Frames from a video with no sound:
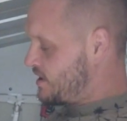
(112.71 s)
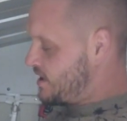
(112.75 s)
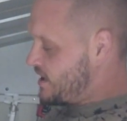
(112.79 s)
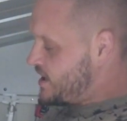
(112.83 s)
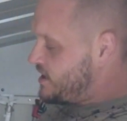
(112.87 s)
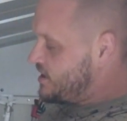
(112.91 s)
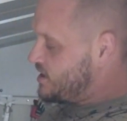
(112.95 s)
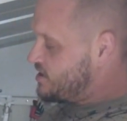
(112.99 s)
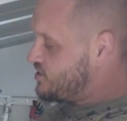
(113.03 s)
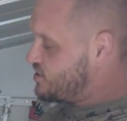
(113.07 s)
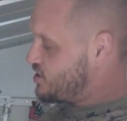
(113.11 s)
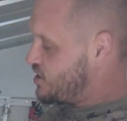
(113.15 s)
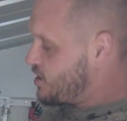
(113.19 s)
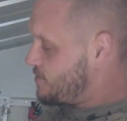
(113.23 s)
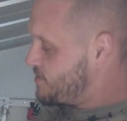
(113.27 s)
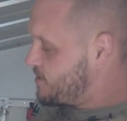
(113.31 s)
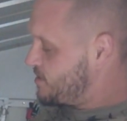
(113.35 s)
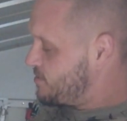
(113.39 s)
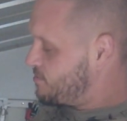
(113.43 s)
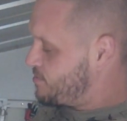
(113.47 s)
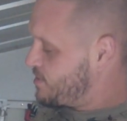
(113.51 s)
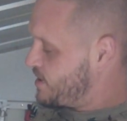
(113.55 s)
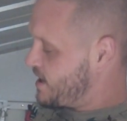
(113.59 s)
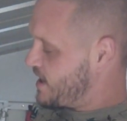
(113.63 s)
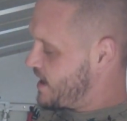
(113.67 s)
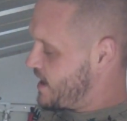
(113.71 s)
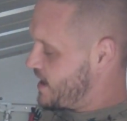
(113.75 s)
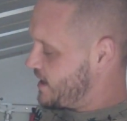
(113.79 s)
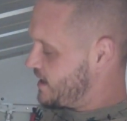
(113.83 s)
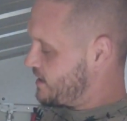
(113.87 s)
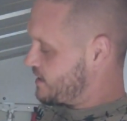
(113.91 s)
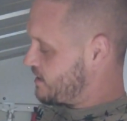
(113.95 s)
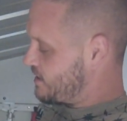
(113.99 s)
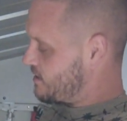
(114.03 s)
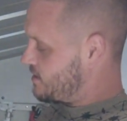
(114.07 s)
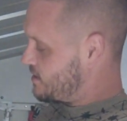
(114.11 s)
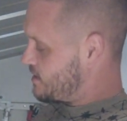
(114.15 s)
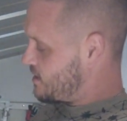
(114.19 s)
in the top of the bag,
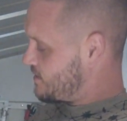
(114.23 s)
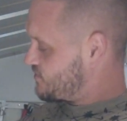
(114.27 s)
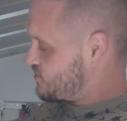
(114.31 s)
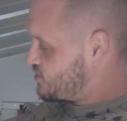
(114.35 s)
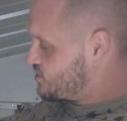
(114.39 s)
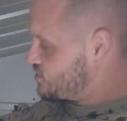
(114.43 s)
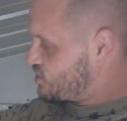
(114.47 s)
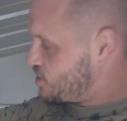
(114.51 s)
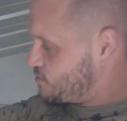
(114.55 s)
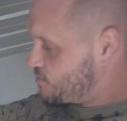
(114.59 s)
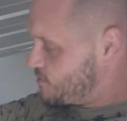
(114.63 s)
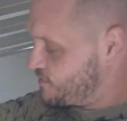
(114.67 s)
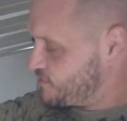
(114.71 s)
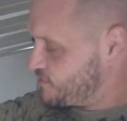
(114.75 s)
I've just got my